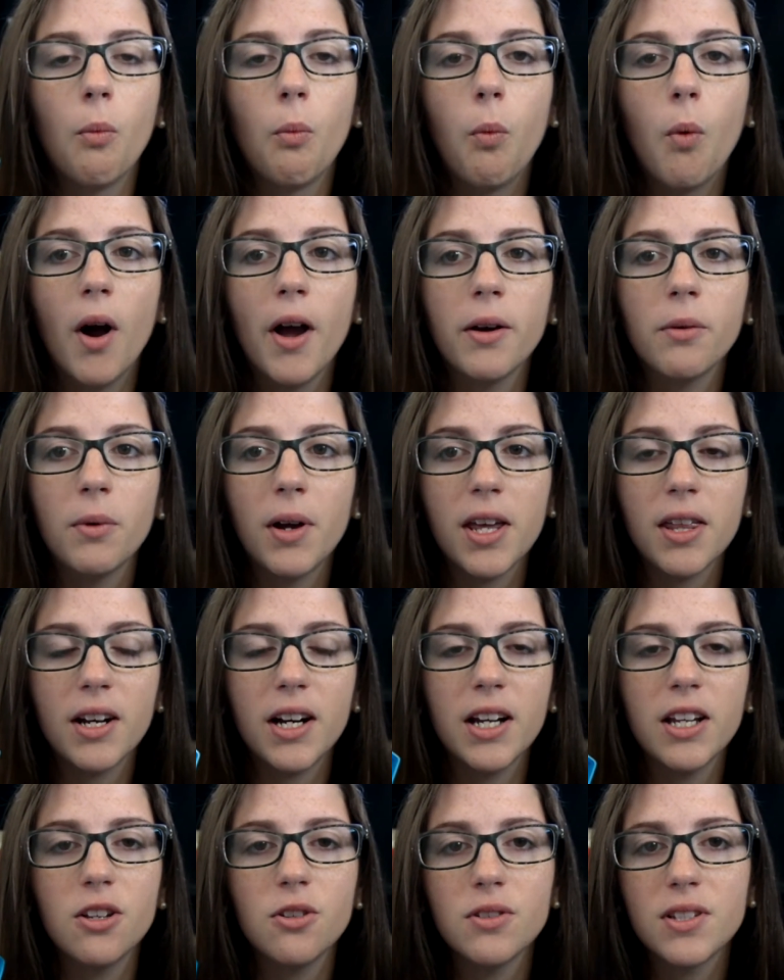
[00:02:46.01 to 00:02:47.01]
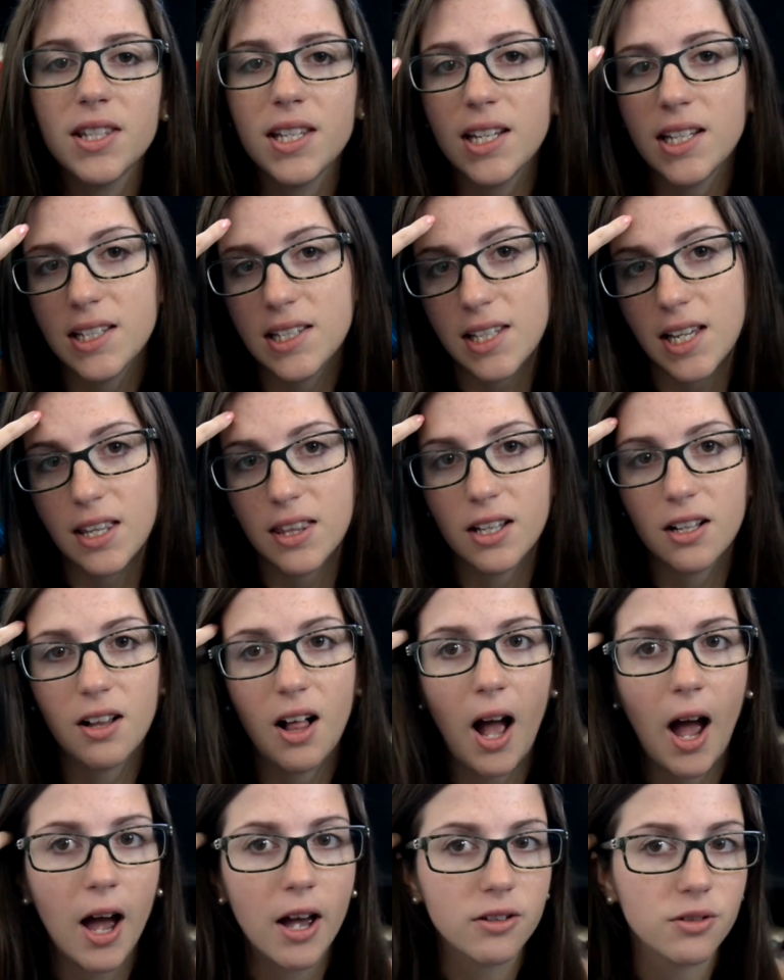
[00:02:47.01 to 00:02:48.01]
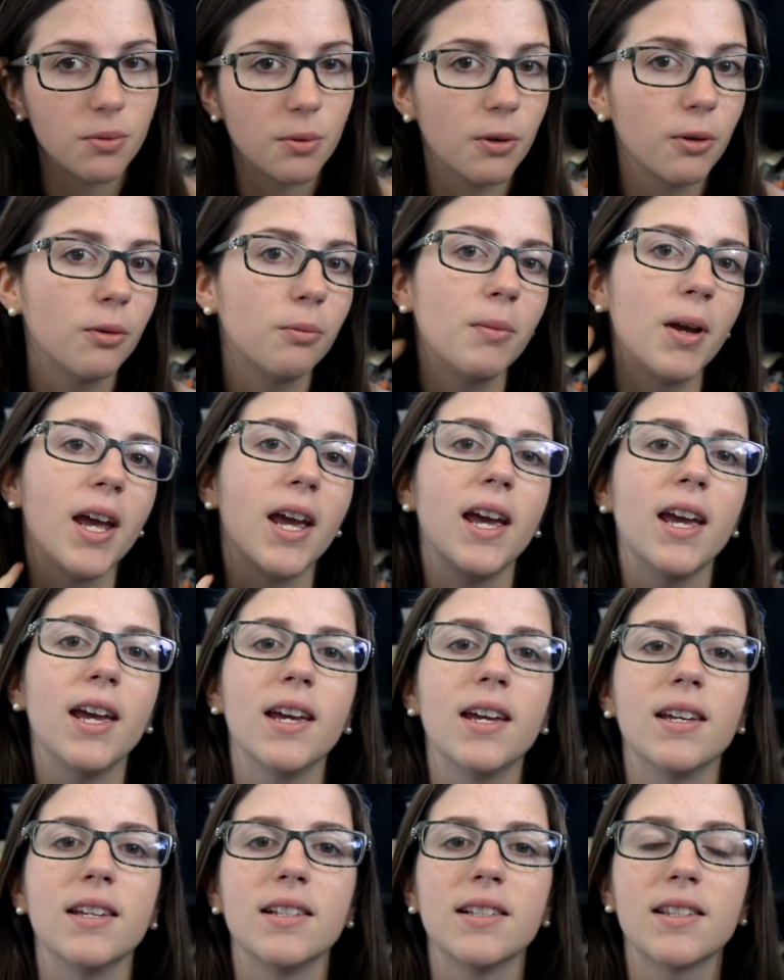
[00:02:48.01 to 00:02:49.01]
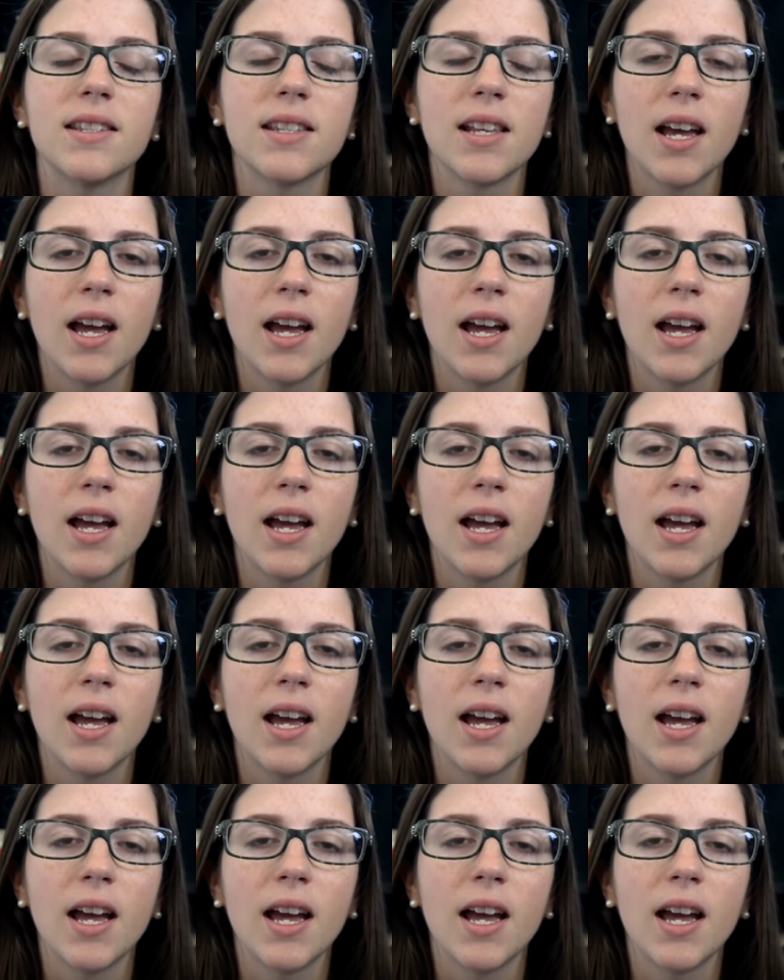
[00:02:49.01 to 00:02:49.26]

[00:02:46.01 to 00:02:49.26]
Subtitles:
One way that I use these in the classroom is